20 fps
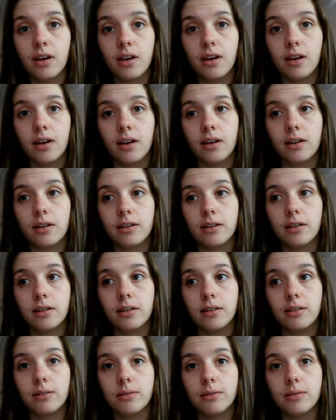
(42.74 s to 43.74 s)

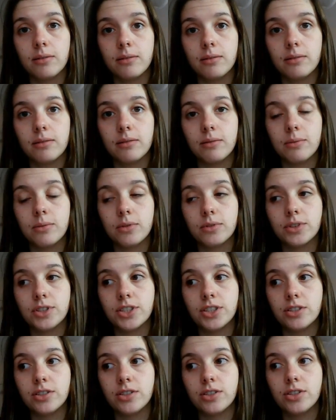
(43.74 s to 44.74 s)
I
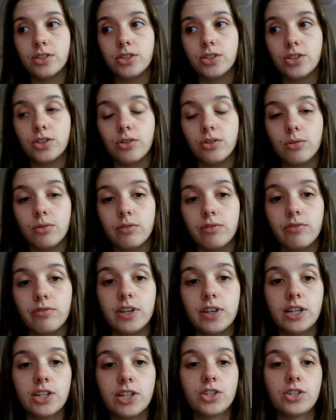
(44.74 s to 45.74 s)
wanted to
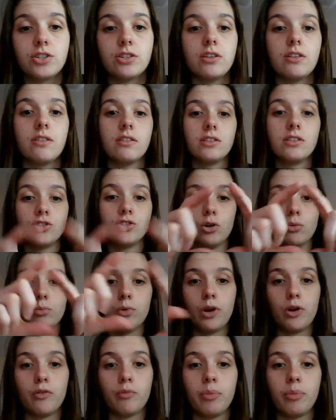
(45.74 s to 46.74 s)
finish the top
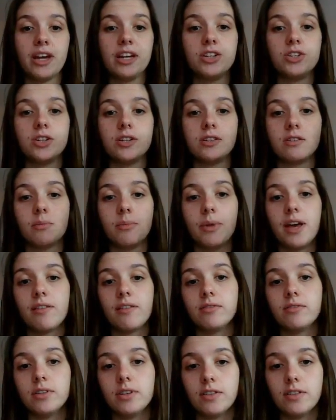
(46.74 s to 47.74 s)
row of pages on my
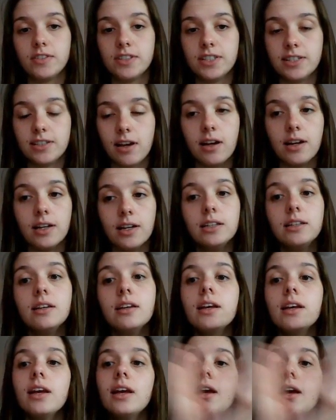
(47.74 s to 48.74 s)
Heaven and Earth design.
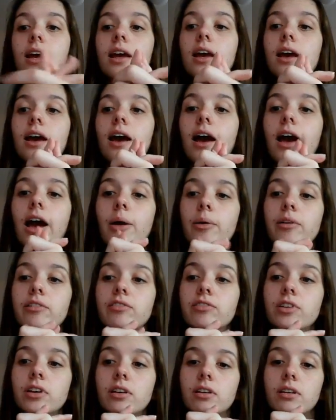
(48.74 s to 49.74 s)

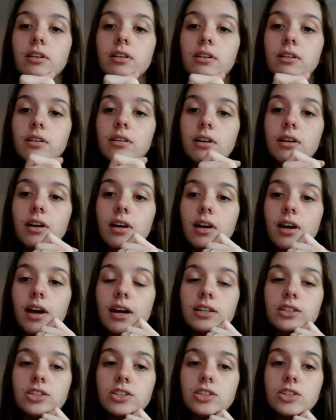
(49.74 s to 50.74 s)
However,
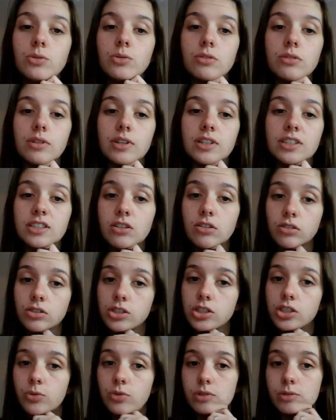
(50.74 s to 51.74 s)
I started
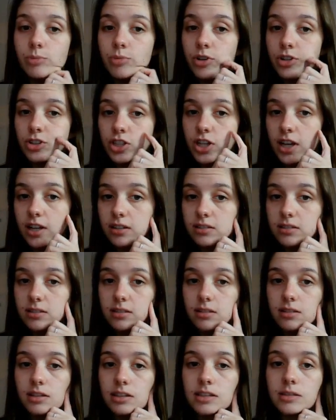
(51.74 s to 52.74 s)
2 other projects
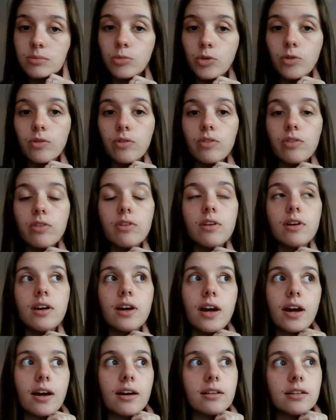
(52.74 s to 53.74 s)
this month,
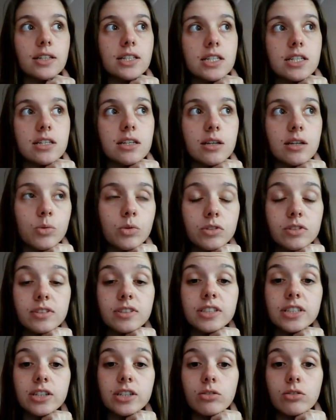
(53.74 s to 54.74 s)
and it
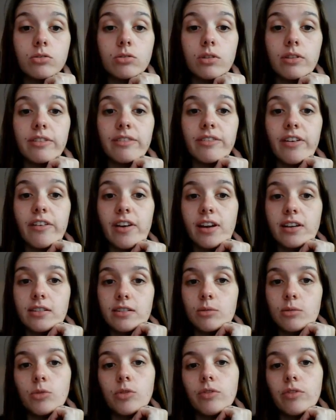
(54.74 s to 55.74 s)
wasn't till the very end of
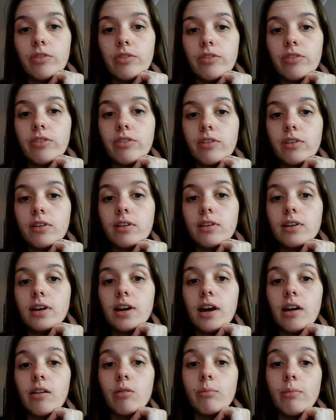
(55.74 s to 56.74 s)
the month
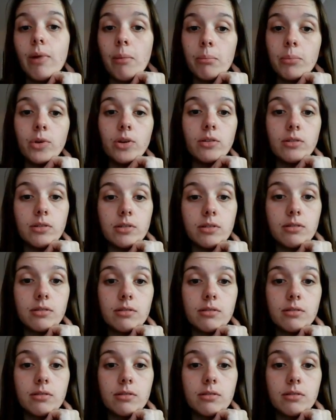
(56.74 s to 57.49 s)
I remembered